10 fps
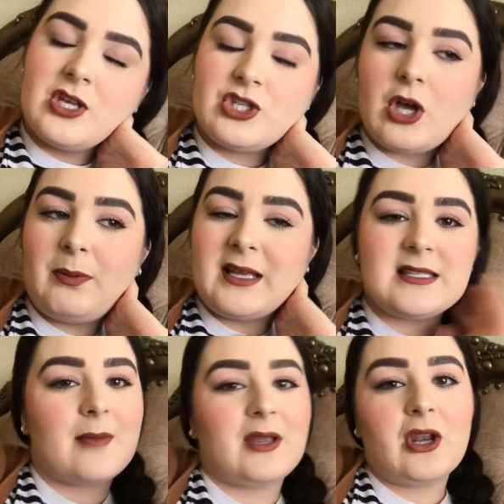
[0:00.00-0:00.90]
So please
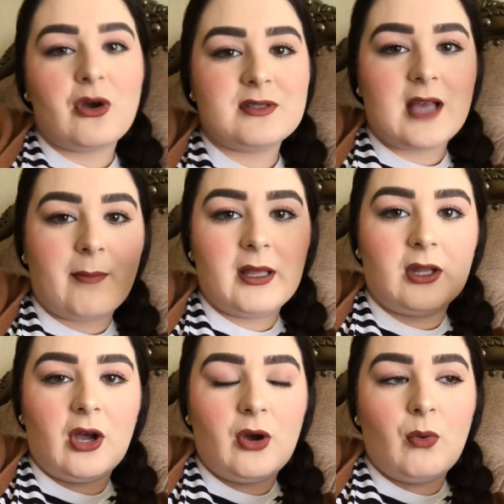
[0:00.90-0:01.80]
let me know down below